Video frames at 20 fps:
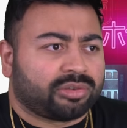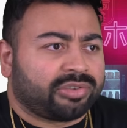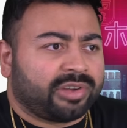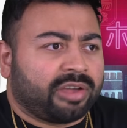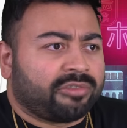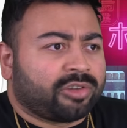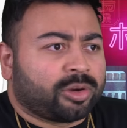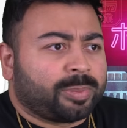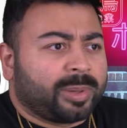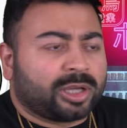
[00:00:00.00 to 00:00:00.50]

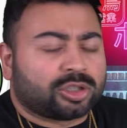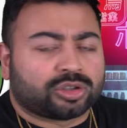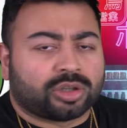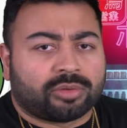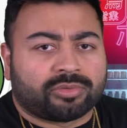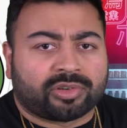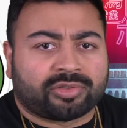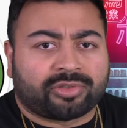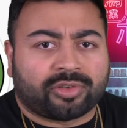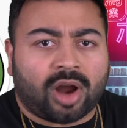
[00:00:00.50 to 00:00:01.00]
favorite picture
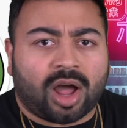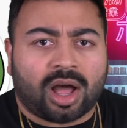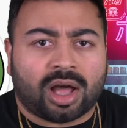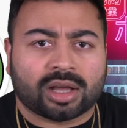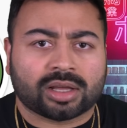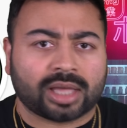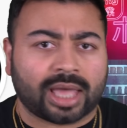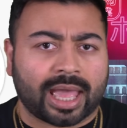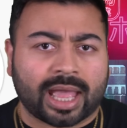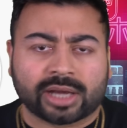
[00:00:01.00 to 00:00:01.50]
of a
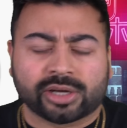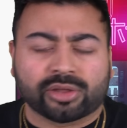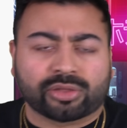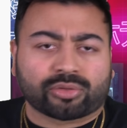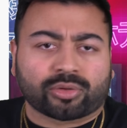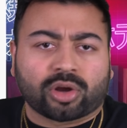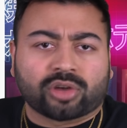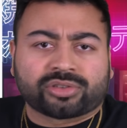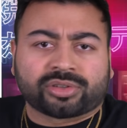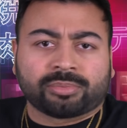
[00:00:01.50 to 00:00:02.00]
frog and you
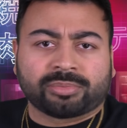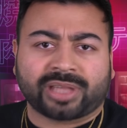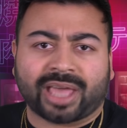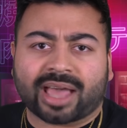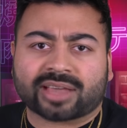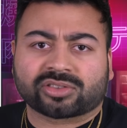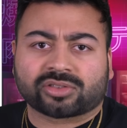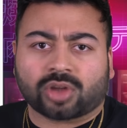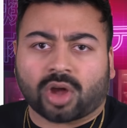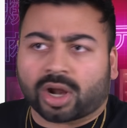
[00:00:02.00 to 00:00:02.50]
throw some
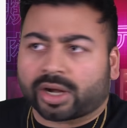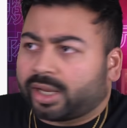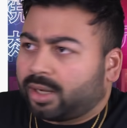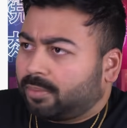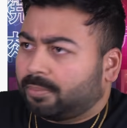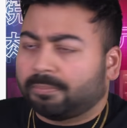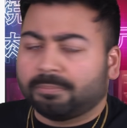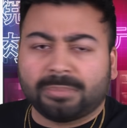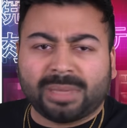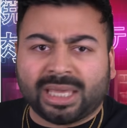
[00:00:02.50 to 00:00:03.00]
text on it,
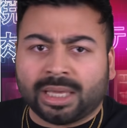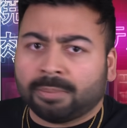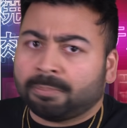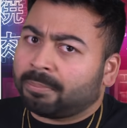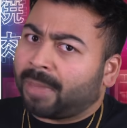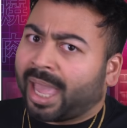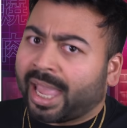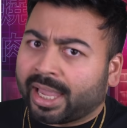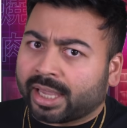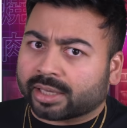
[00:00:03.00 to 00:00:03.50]
meme
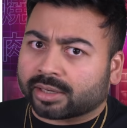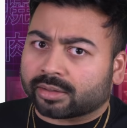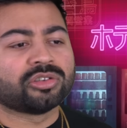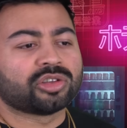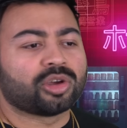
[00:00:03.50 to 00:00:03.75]
made.